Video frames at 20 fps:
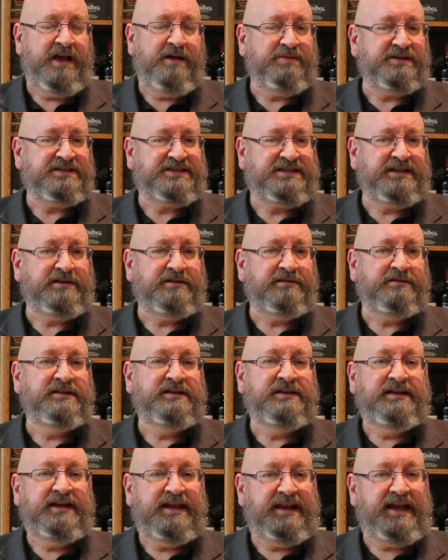but
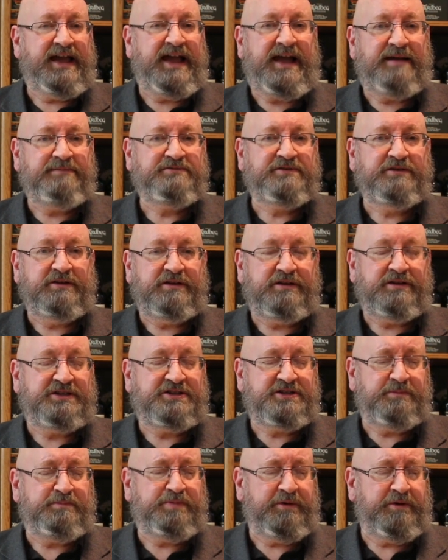still an absolutely
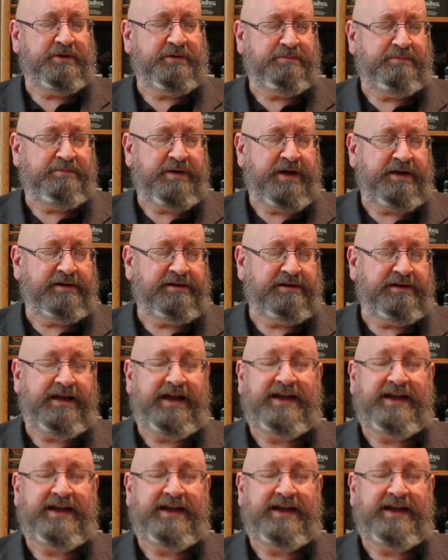superb bottle.